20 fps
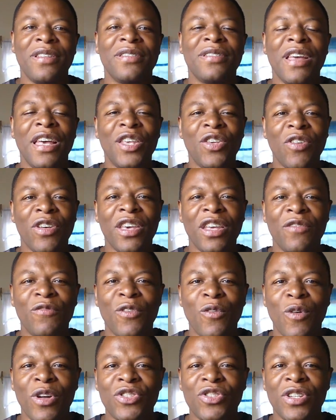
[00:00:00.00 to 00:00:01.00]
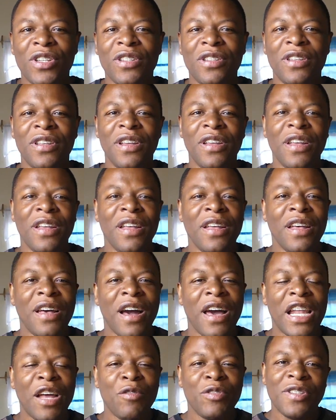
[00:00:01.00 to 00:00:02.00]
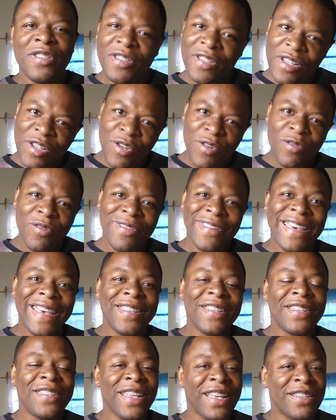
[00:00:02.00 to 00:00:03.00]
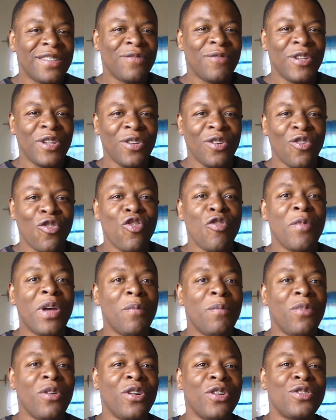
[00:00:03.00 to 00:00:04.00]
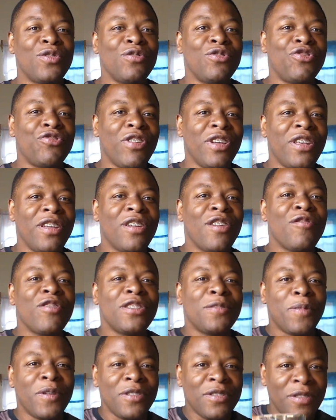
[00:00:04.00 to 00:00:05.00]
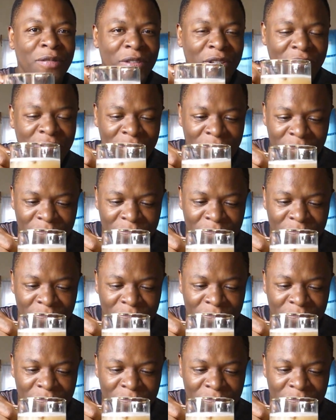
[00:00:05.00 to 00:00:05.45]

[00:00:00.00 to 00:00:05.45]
Thank you again for watching, and I will see you in the next video. Remember to drink responsibly.